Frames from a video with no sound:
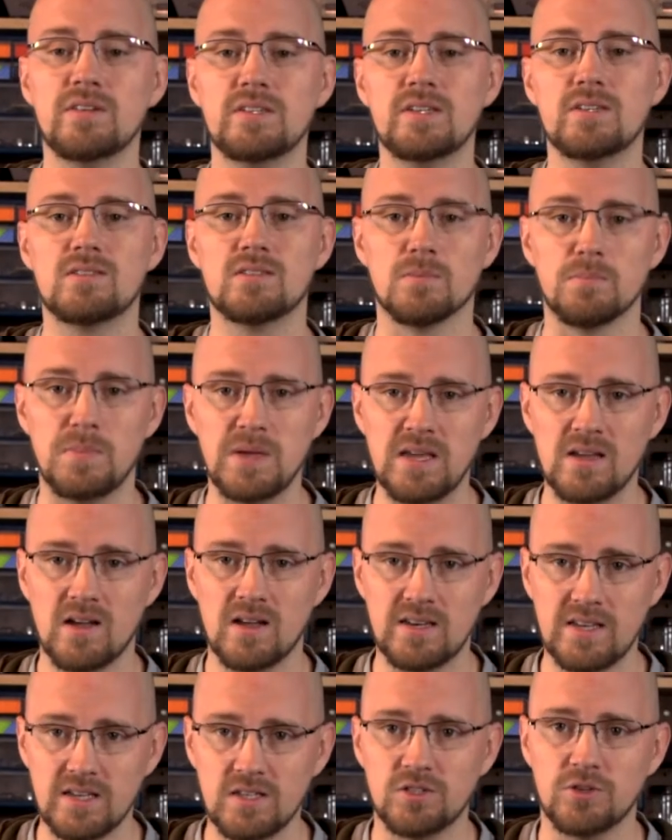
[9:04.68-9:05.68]
did some
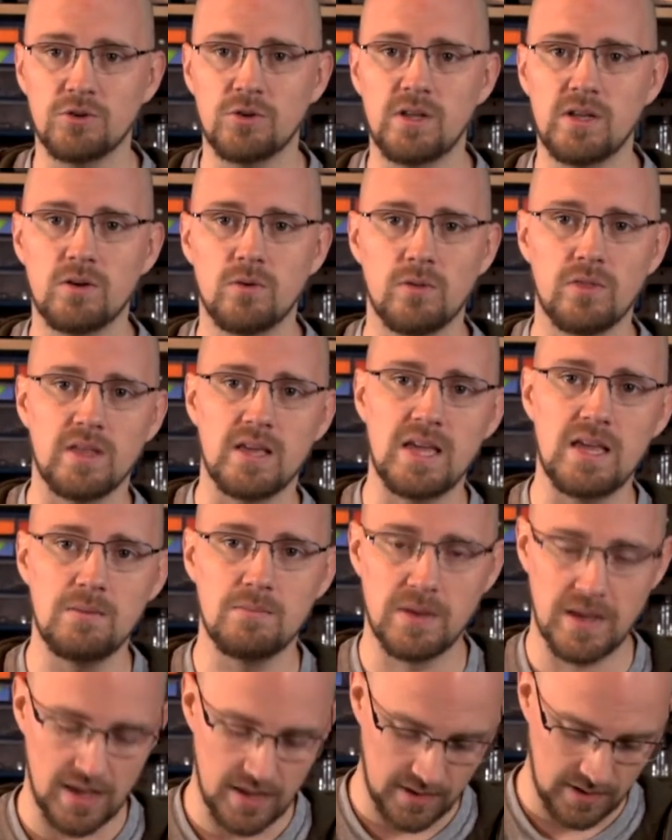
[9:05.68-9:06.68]
PID tuning on the heat
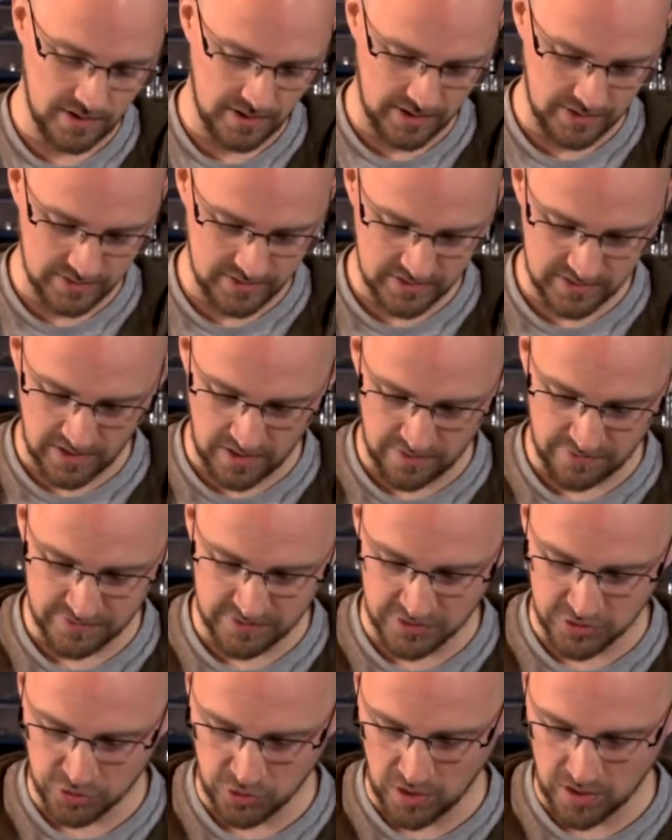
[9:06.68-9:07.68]
bed and stuff
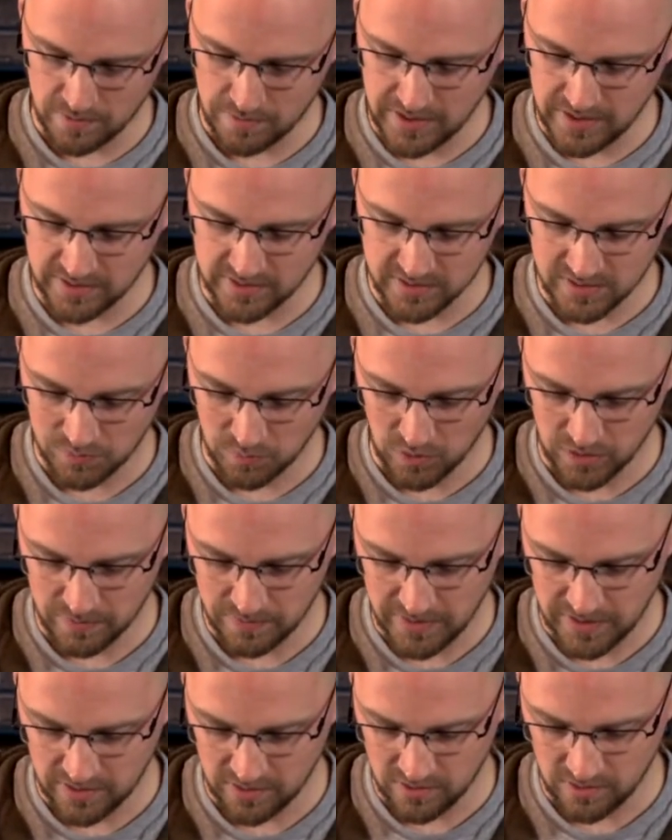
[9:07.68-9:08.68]
to try to make this print
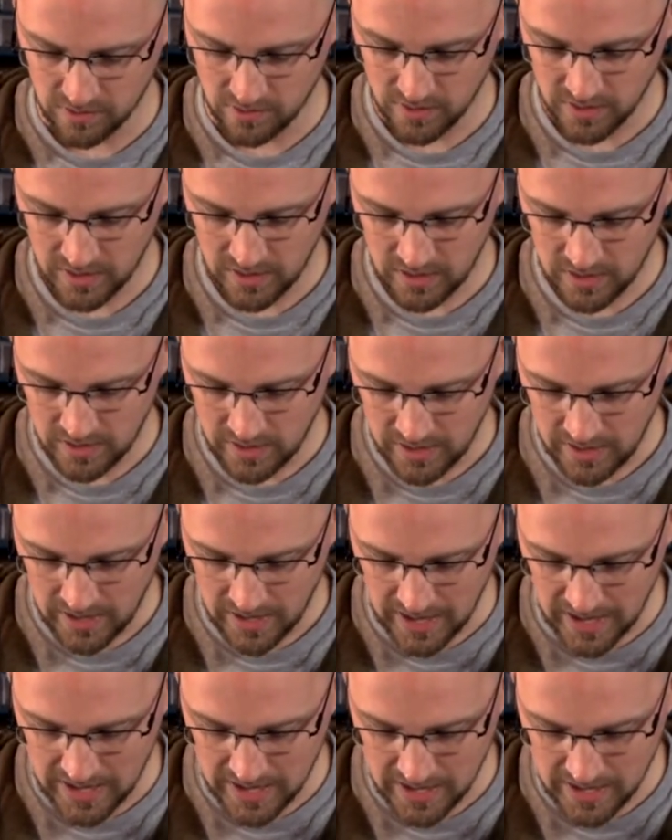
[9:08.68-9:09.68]
better.
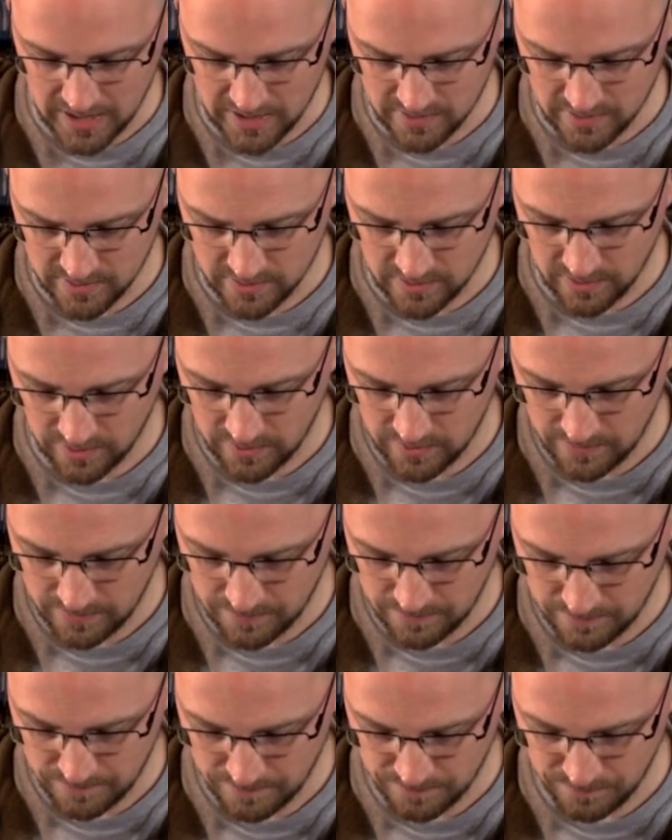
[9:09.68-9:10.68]
And
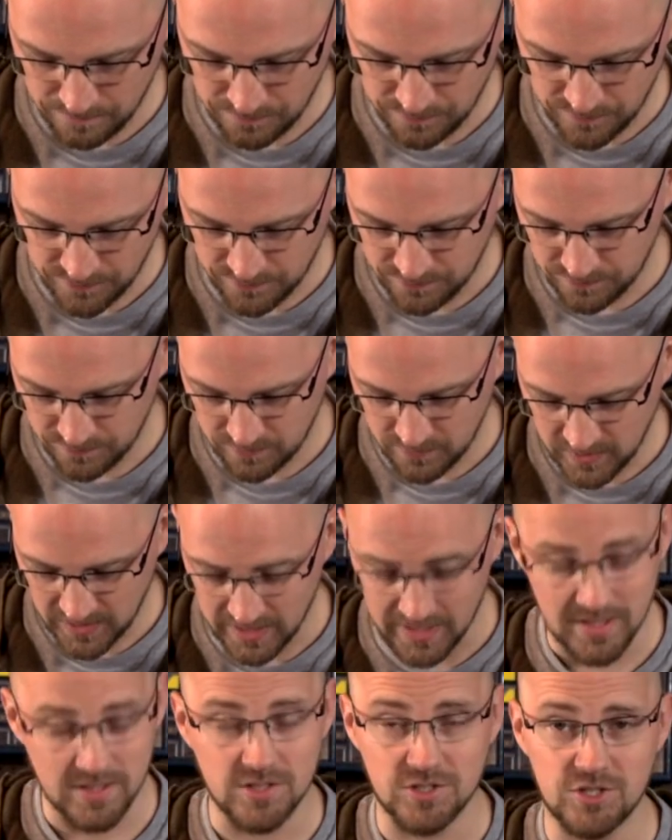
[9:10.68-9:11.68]

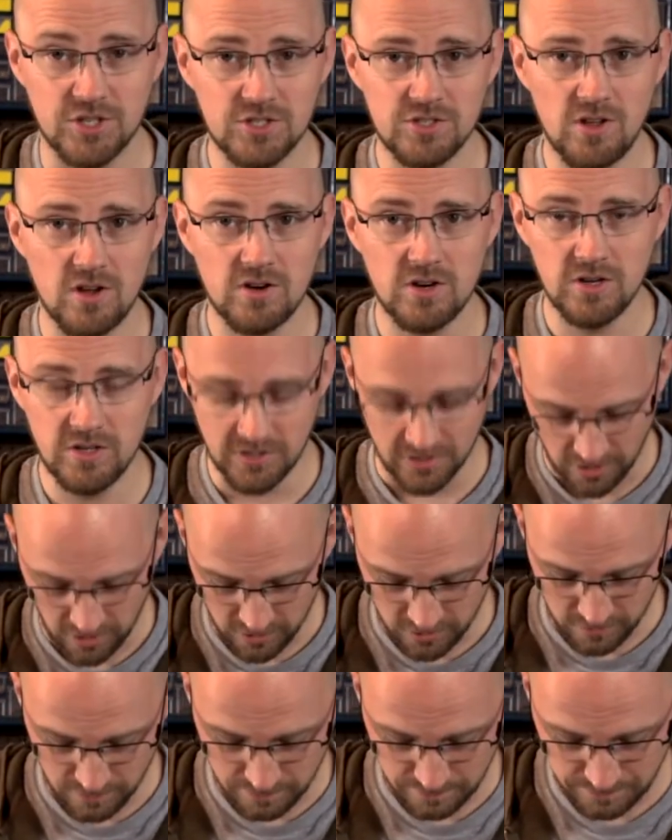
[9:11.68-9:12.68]
it's just not good,
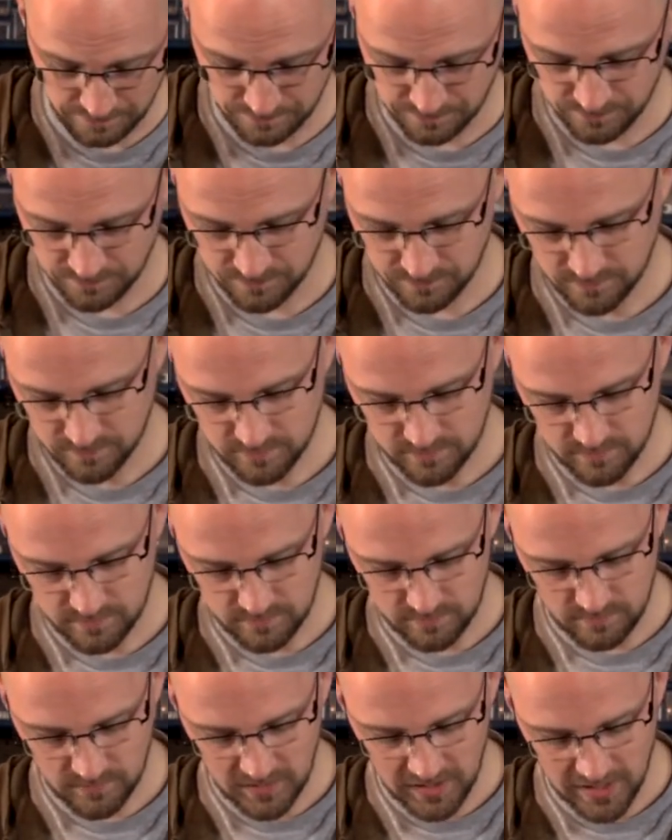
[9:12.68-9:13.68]
dog.
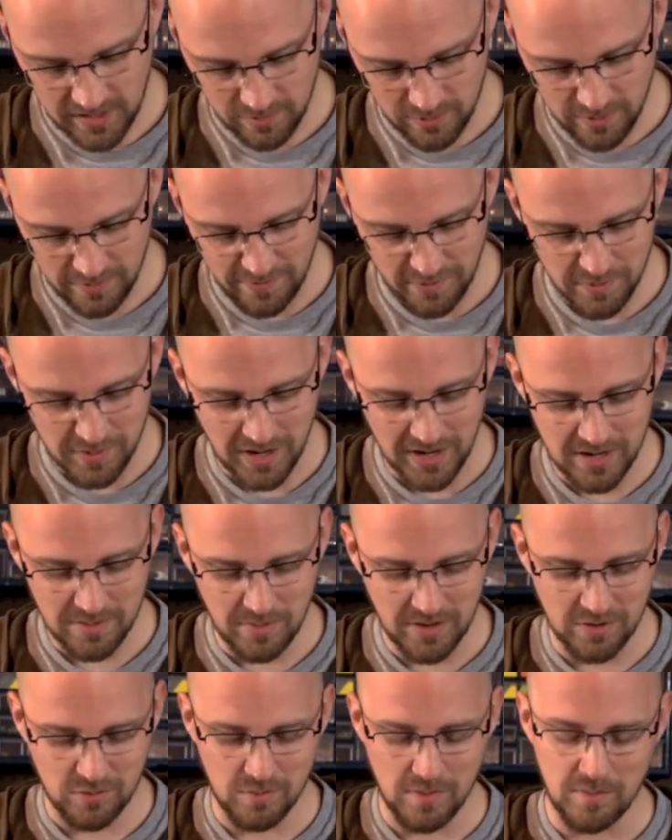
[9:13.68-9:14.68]
I don't know if
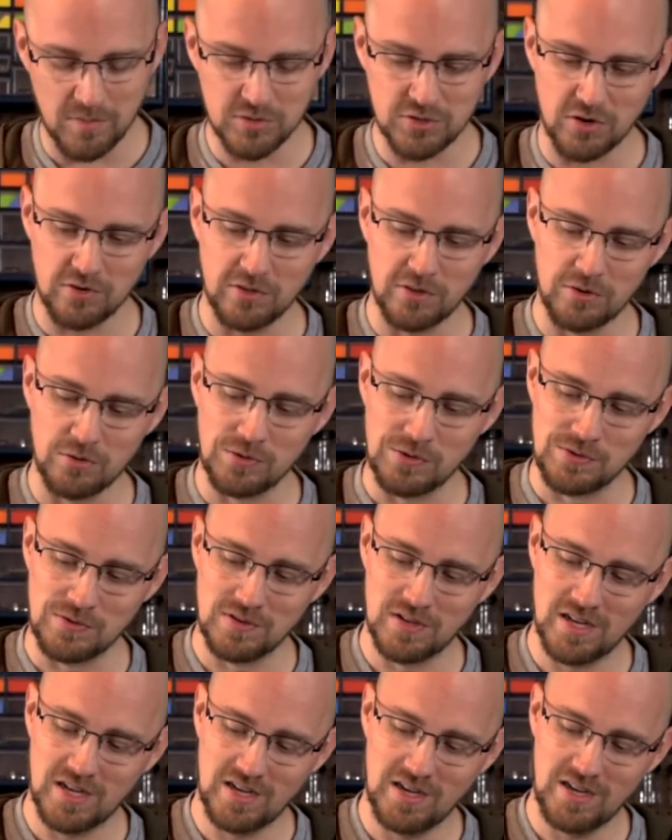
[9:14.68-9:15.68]
anybody remembers our little,
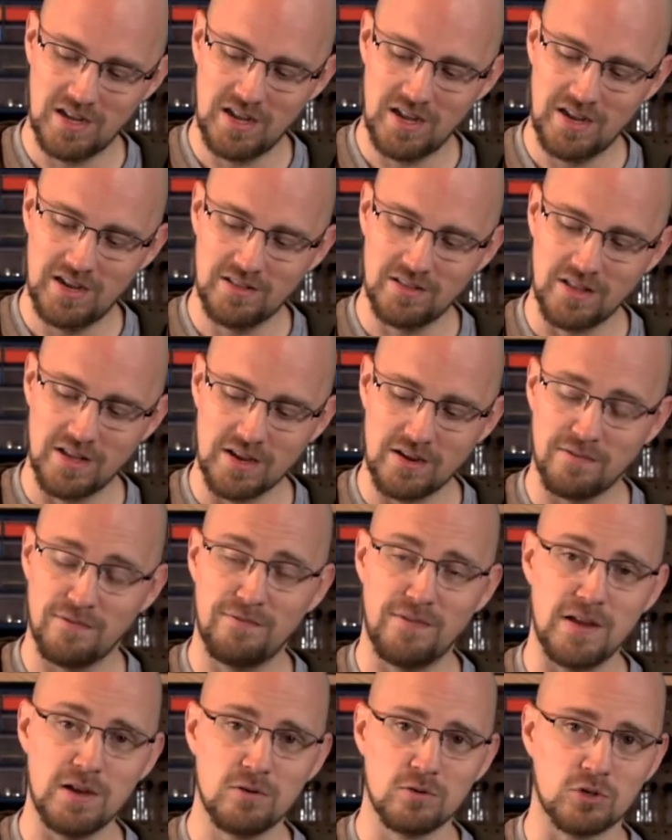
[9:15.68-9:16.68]
like,
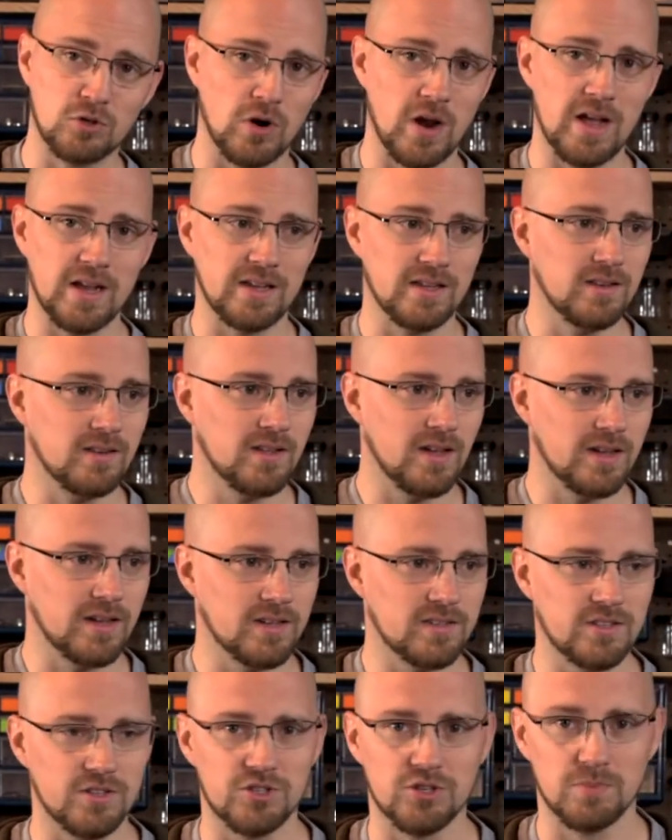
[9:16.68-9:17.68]
fail dragon, I
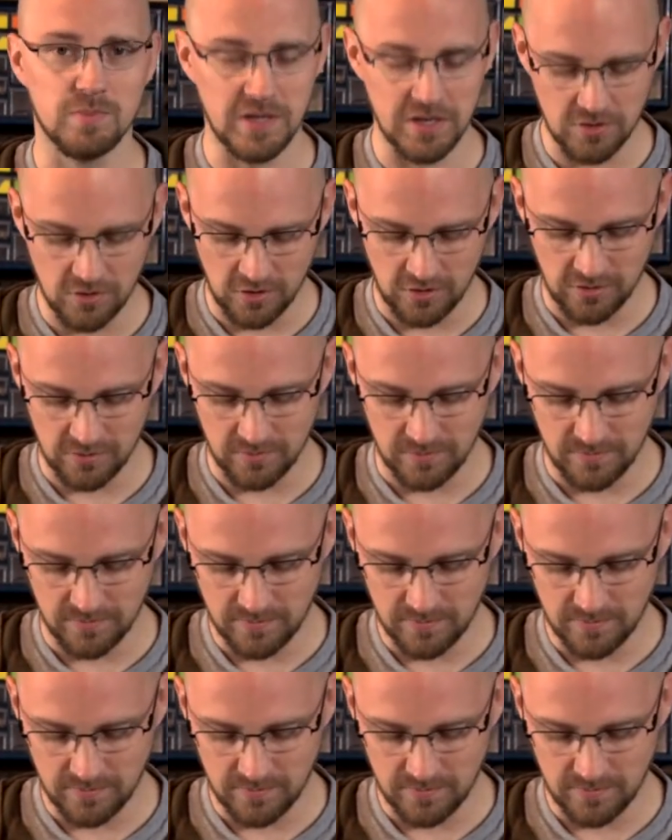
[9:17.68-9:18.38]
guess it should be called.